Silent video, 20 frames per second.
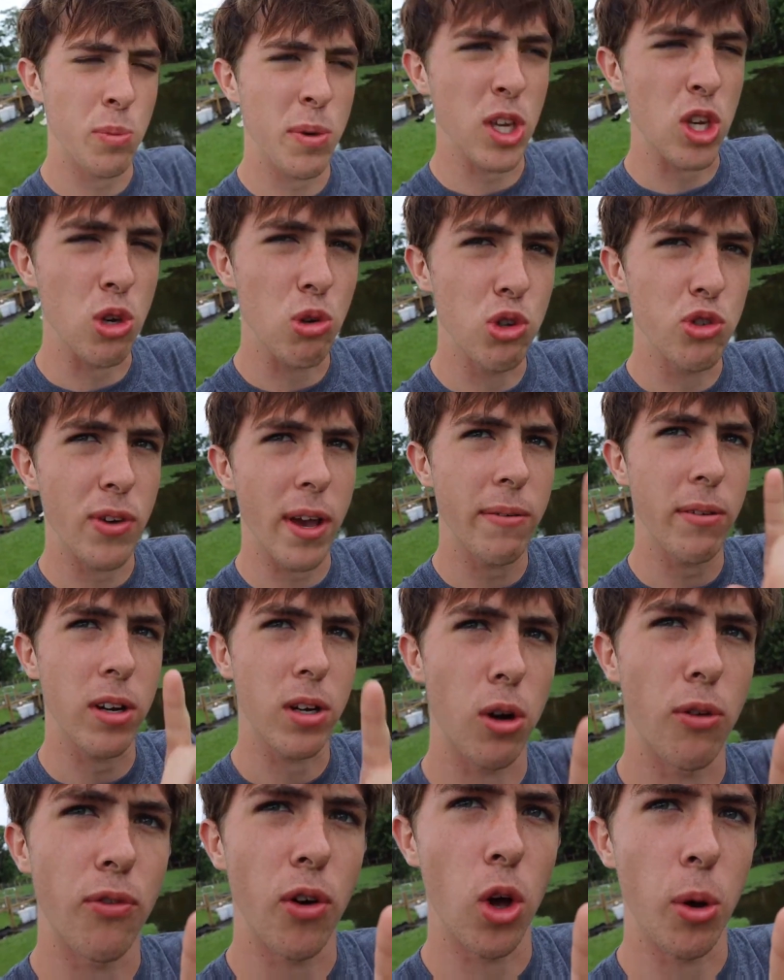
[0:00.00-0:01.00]
Do me a huge favor
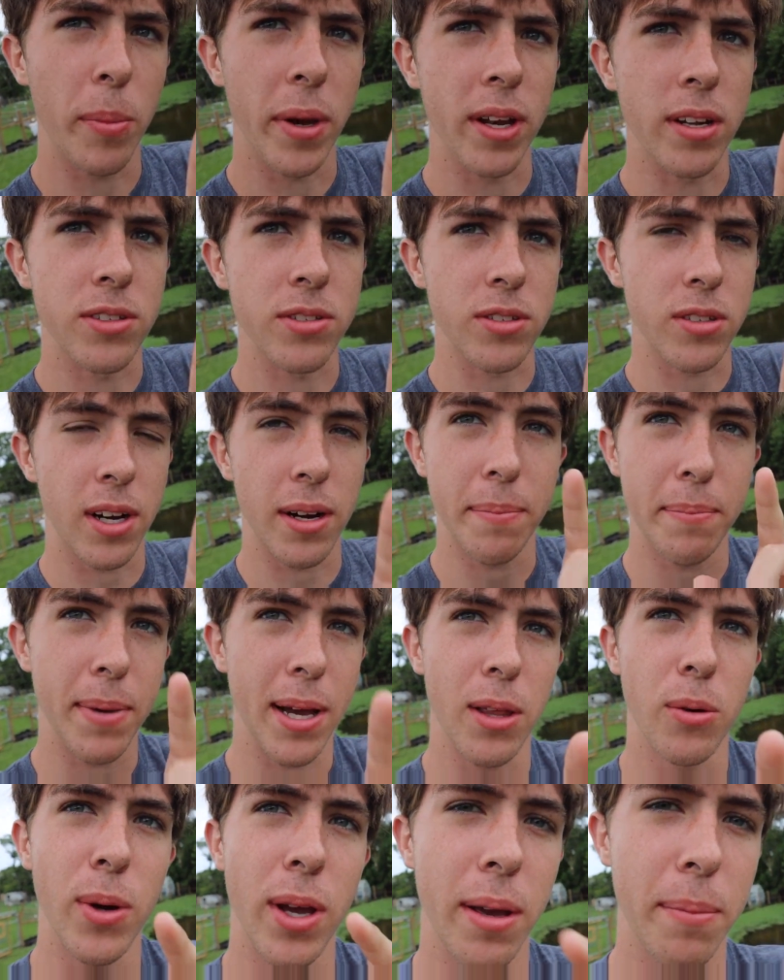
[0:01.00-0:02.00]
and go follow me on Instagram,
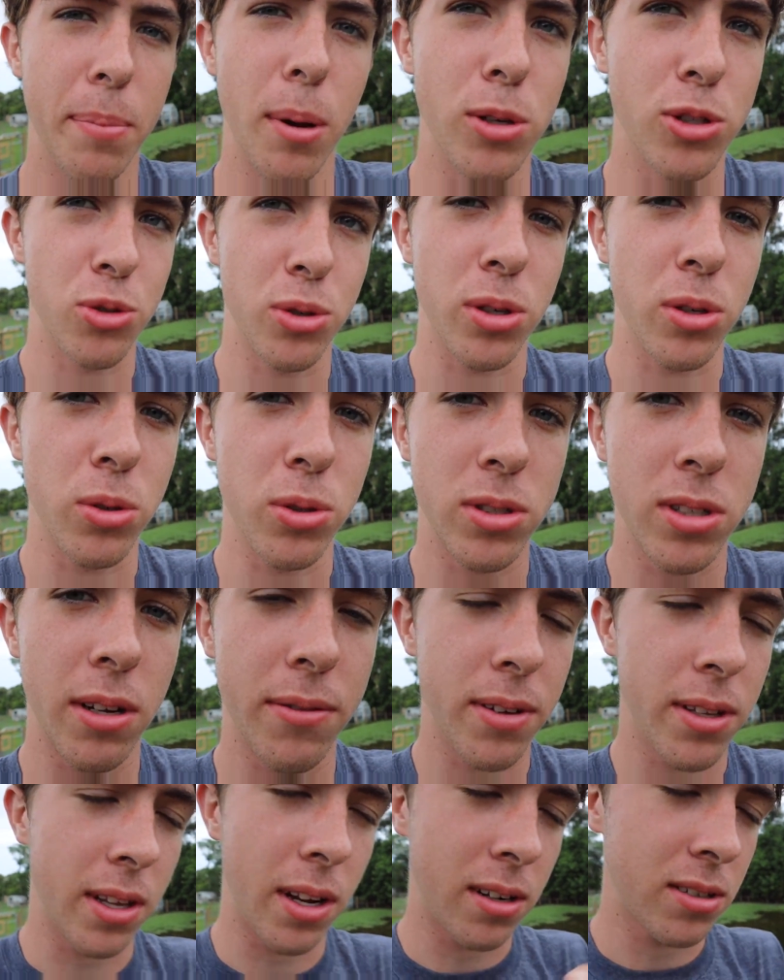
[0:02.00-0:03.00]
by the way. I post really cool
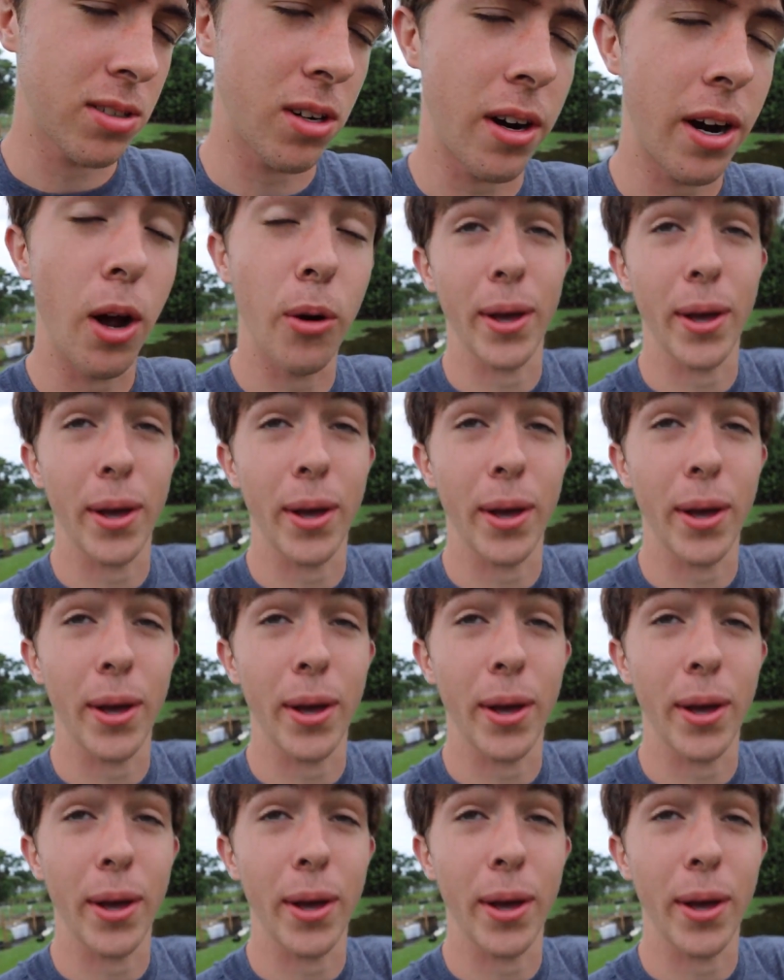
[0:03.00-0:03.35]
stuff on there. Sorry.